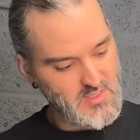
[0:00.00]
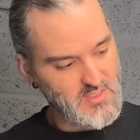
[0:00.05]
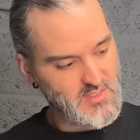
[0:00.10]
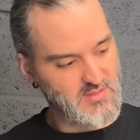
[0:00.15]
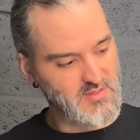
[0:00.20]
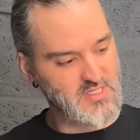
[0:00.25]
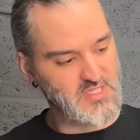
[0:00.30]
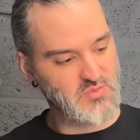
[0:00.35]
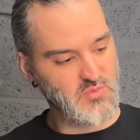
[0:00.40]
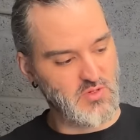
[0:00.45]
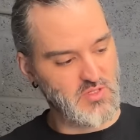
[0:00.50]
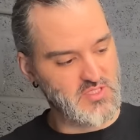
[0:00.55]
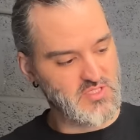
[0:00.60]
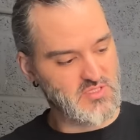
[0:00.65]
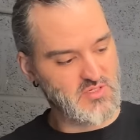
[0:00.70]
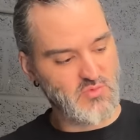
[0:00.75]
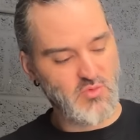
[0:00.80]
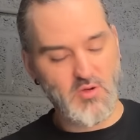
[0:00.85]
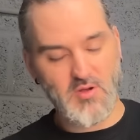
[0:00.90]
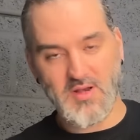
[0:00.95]
This one's
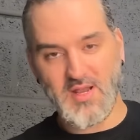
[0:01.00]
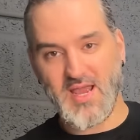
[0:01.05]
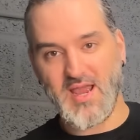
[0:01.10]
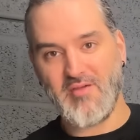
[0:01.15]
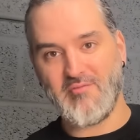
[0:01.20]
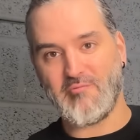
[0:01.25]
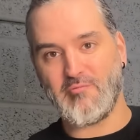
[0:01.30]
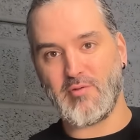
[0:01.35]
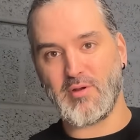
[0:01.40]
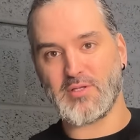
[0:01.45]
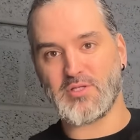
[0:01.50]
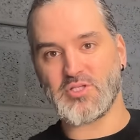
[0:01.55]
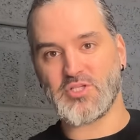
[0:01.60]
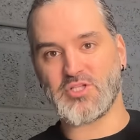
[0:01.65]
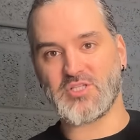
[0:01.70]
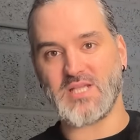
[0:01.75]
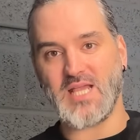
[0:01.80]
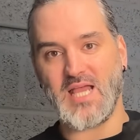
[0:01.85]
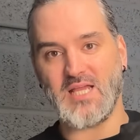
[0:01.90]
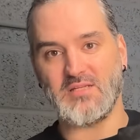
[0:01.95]
quite an average
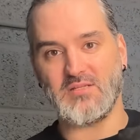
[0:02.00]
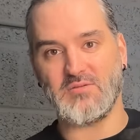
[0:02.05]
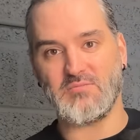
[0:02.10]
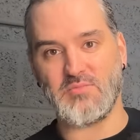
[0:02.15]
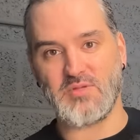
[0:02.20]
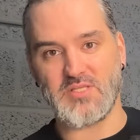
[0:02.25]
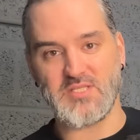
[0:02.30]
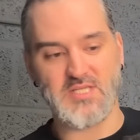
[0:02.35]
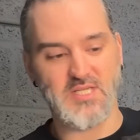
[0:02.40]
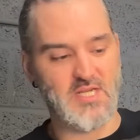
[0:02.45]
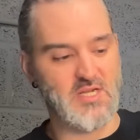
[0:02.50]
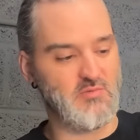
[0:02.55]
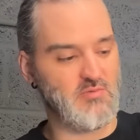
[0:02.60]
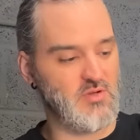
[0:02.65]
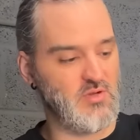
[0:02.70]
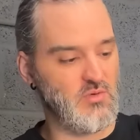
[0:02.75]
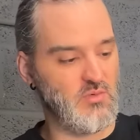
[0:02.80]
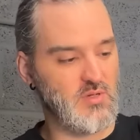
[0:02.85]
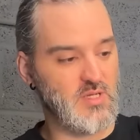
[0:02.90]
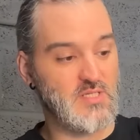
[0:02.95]
standard
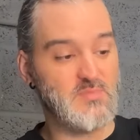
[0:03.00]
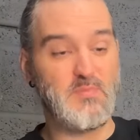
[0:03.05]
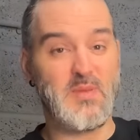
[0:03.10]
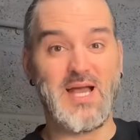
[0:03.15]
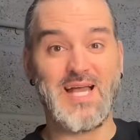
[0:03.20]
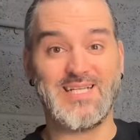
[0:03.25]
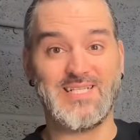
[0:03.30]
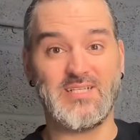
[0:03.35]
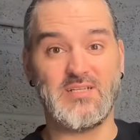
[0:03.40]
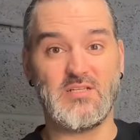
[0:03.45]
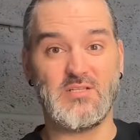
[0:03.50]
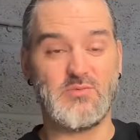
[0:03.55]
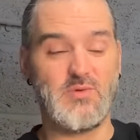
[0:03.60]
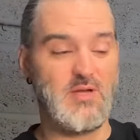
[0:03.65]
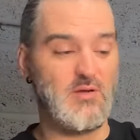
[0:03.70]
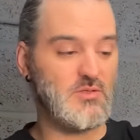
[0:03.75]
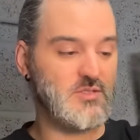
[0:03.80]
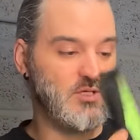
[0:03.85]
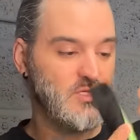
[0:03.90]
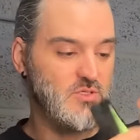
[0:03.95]
material. It's padded as
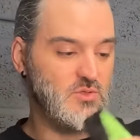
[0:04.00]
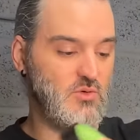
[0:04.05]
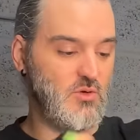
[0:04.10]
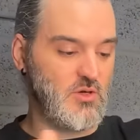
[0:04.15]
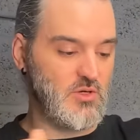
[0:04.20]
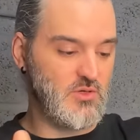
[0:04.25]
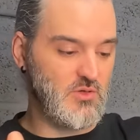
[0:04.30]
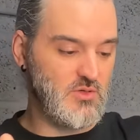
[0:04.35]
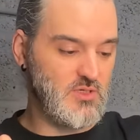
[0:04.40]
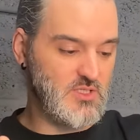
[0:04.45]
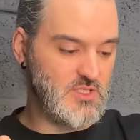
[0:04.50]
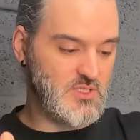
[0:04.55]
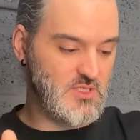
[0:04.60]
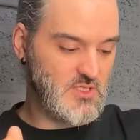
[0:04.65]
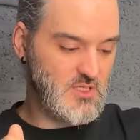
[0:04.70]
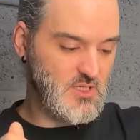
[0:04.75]
well, so it's quite nice.